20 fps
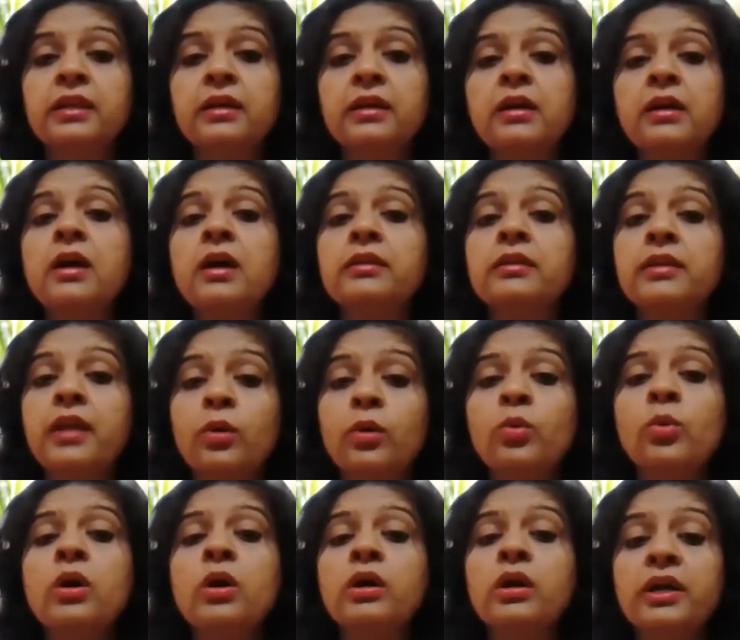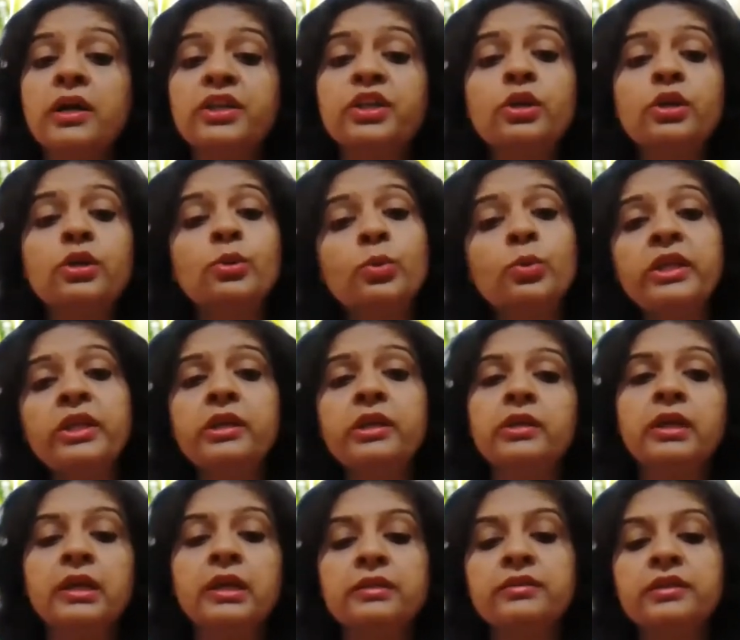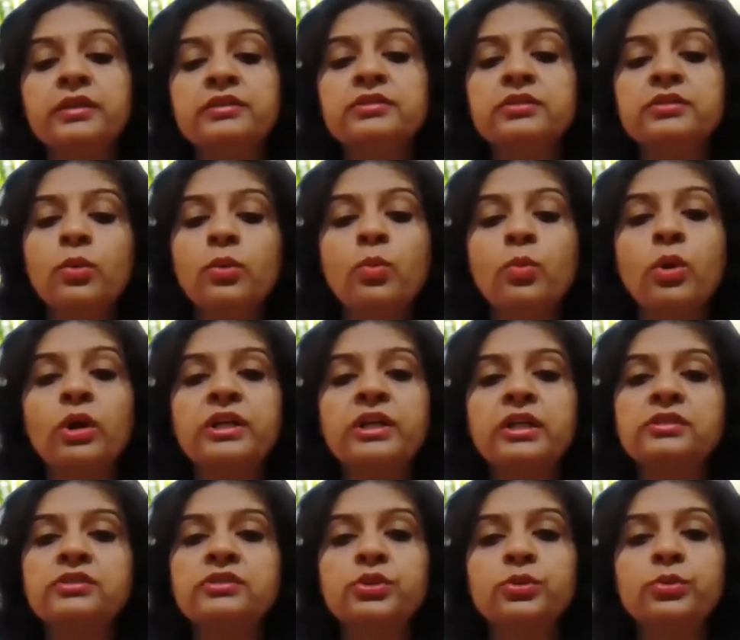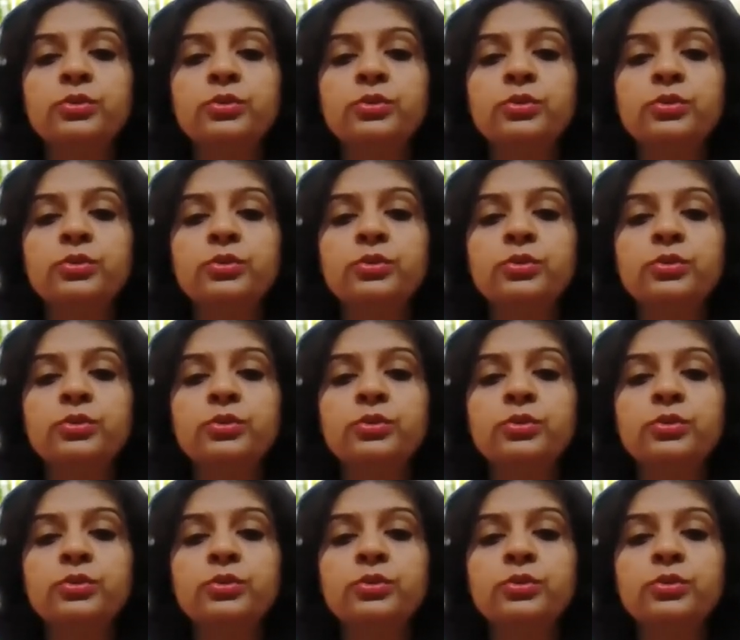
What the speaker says: Now concluding this, what is